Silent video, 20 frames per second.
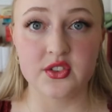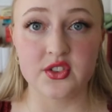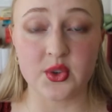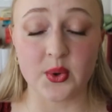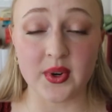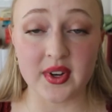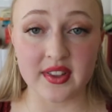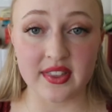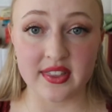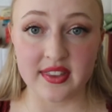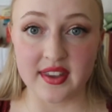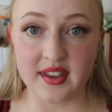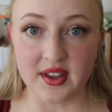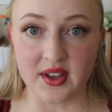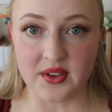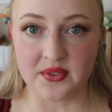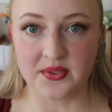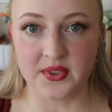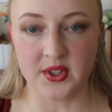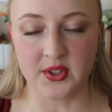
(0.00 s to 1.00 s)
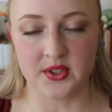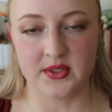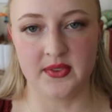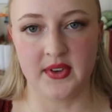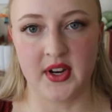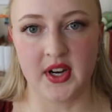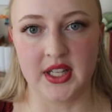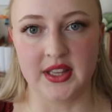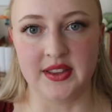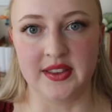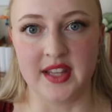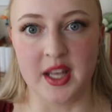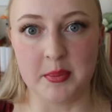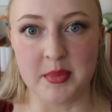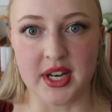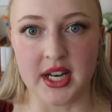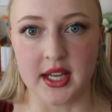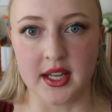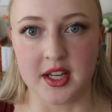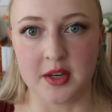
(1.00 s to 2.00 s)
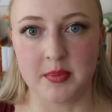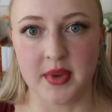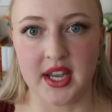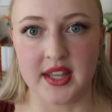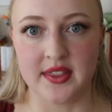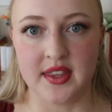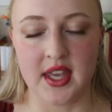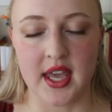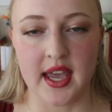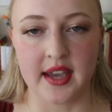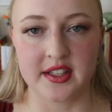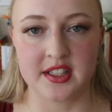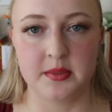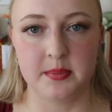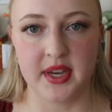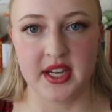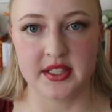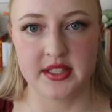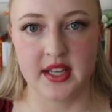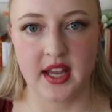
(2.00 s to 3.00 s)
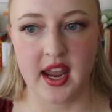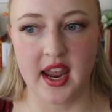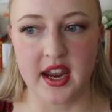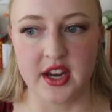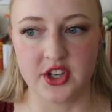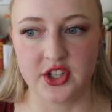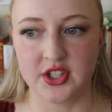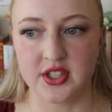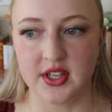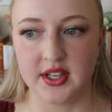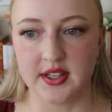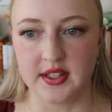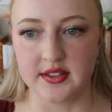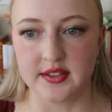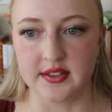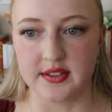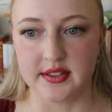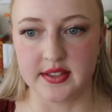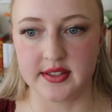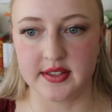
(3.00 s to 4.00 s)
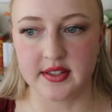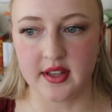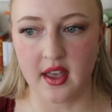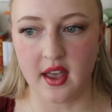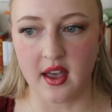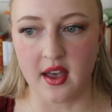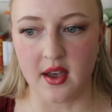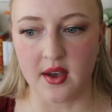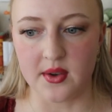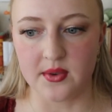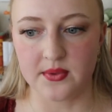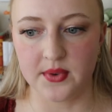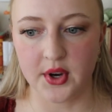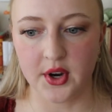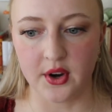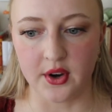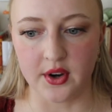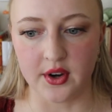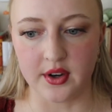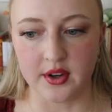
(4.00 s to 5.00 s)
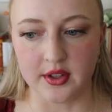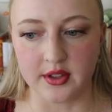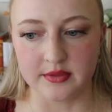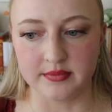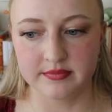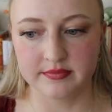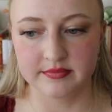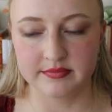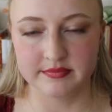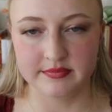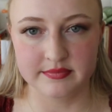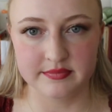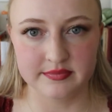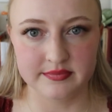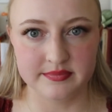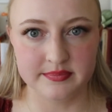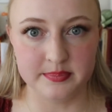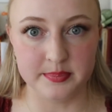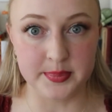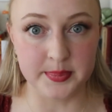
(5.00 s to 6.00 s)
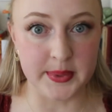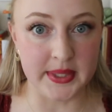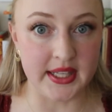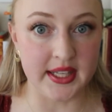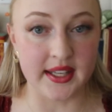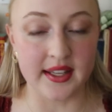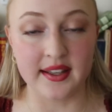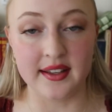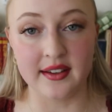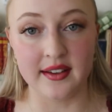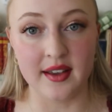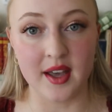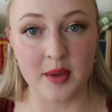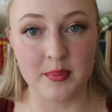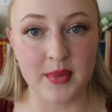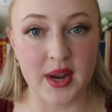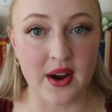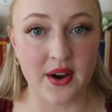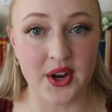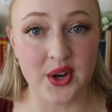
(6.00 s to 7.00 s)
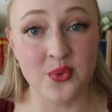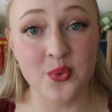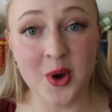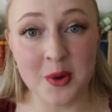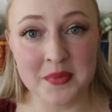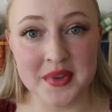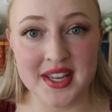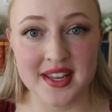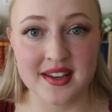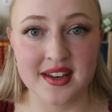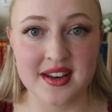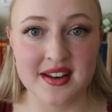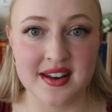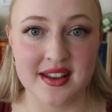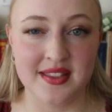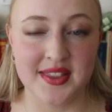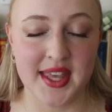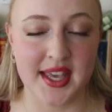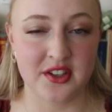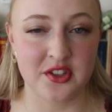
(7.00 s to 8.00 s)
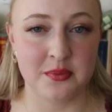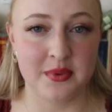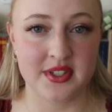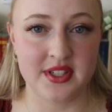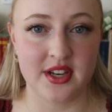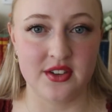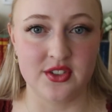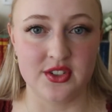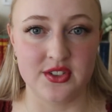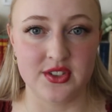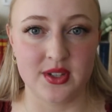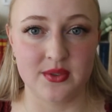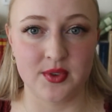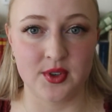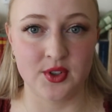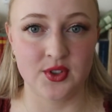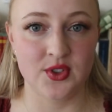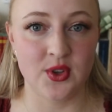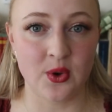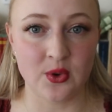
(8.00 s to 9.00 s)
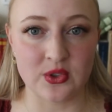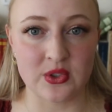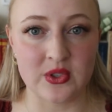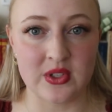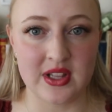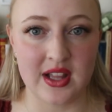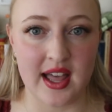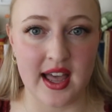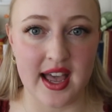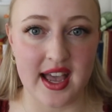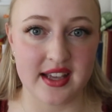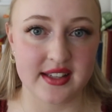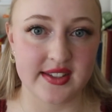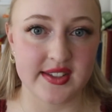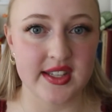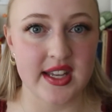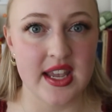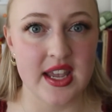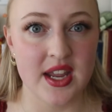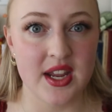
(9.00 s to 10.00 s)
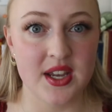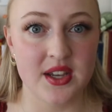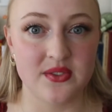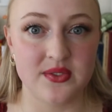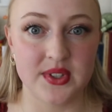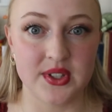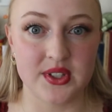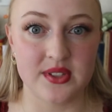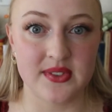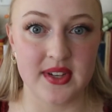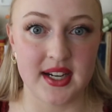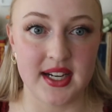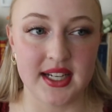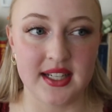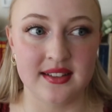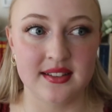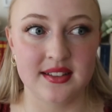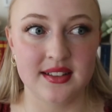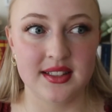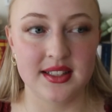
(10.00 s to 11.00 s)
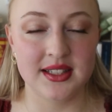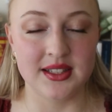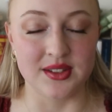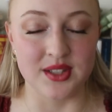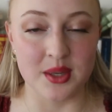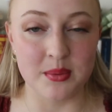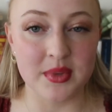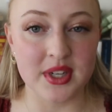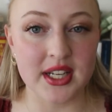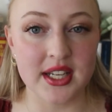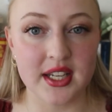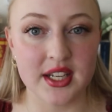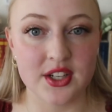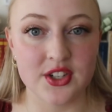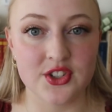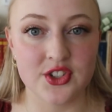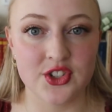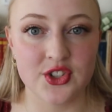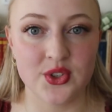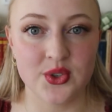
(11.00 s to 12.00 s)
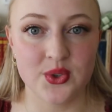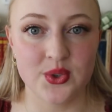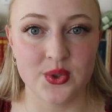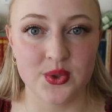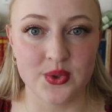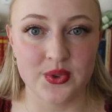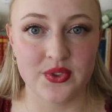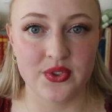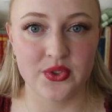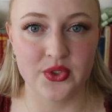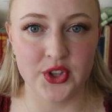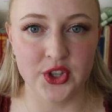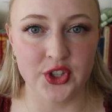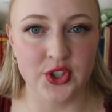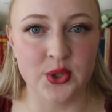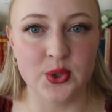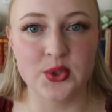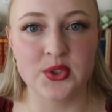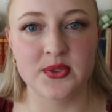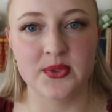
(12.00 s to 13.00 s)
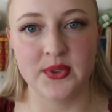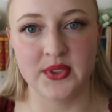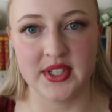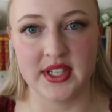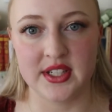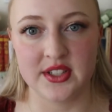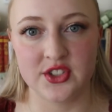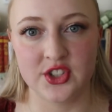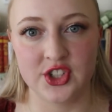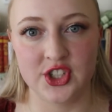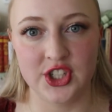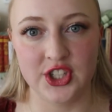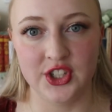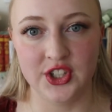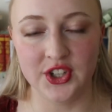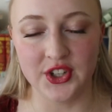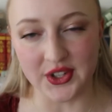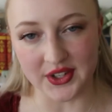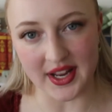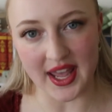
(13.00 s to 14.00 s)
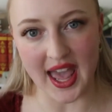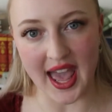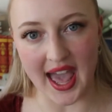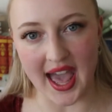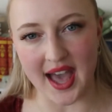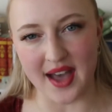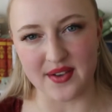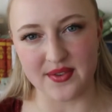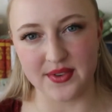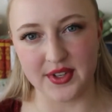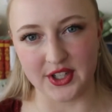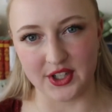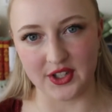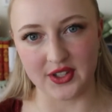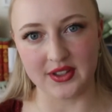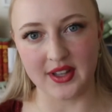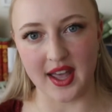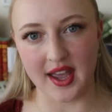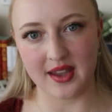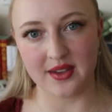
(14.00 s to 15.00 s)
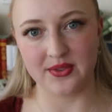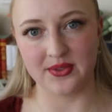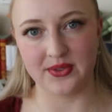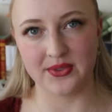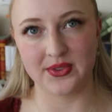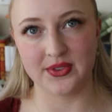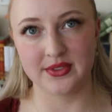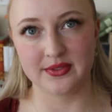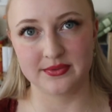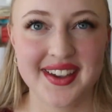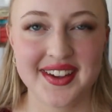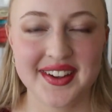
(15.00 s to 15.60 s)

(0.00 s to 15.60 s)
Dorothea feels very limited by the expectations of her being a married woman and the expectations of her social class. It feels very limiting to the usefulness she could have in her life.